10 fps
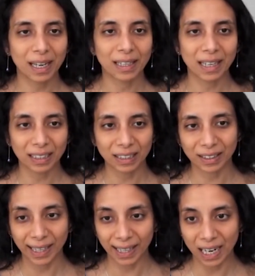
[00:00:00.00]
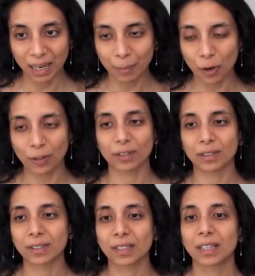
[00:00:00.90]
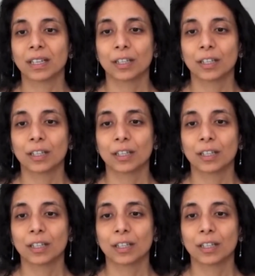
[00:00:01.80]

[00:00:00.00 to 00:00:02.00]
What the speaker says: and other AI models